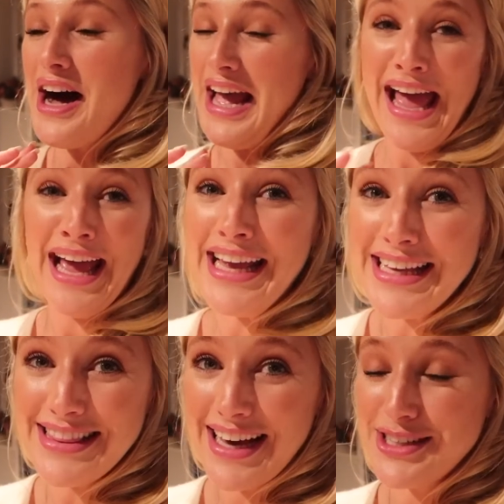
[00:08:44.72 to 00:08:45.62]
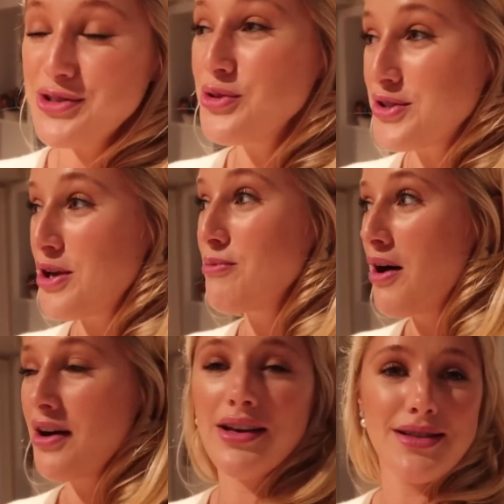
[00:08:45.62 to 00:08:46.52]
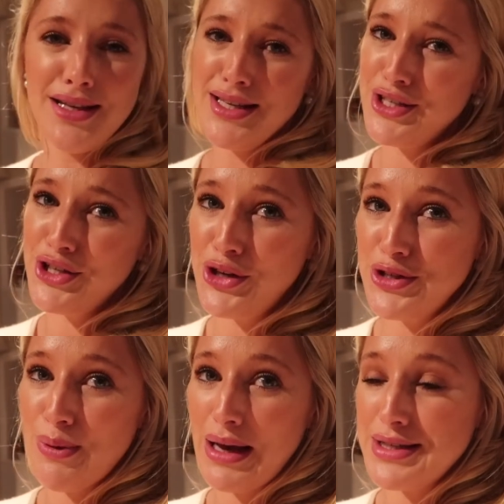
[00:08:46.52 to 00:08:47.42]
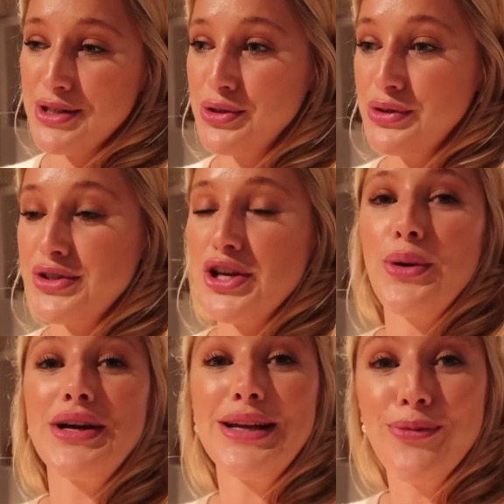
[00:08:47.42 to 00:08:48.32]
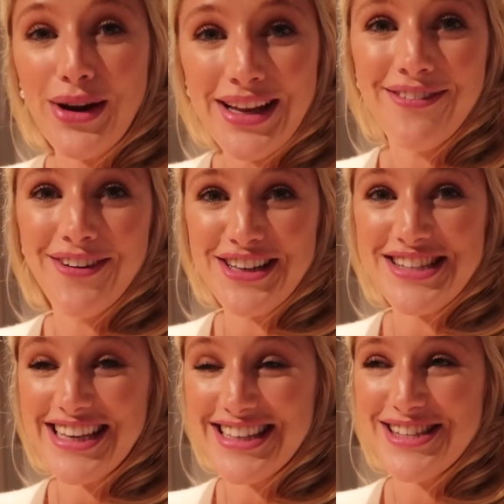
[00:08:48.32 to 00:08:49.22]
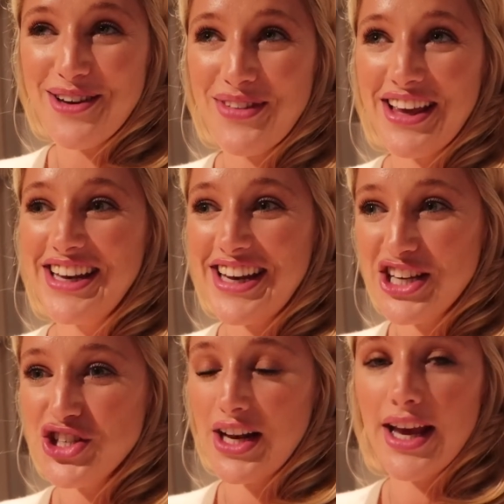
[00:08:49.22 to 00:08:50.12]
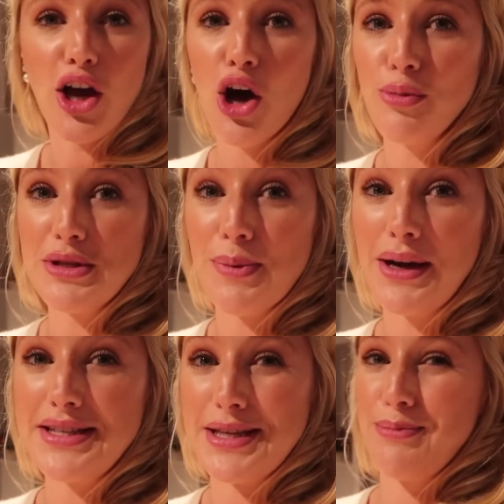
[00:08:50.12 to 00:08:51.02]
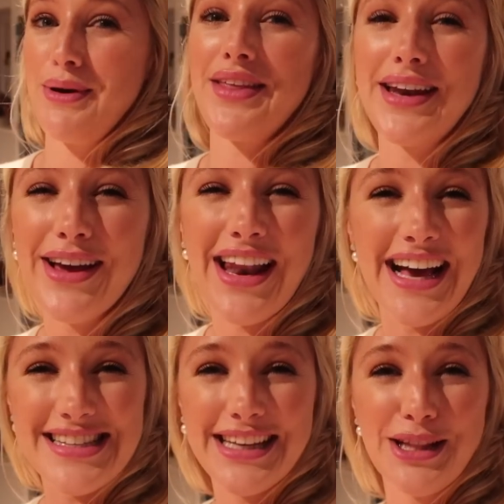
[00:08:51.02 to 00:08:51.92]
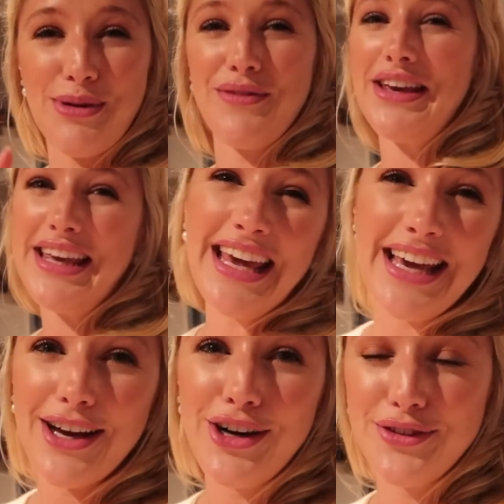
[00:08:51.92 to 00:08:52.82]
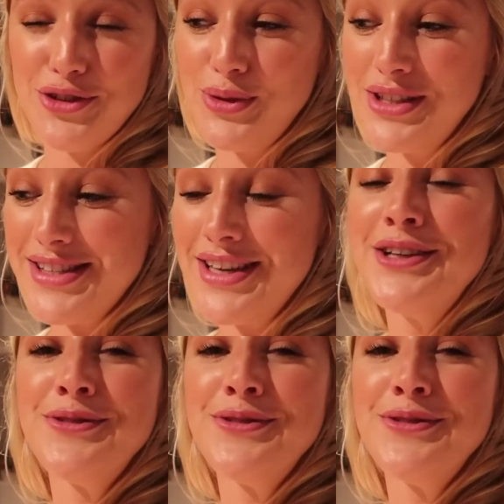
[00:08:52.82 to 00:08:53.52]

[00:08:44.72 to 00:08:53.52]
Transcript: I hate that. Also, Marcus does no spice at all. So when he first eats something, initially it can't be spicy, but then it has a little bit of a kick afterwards.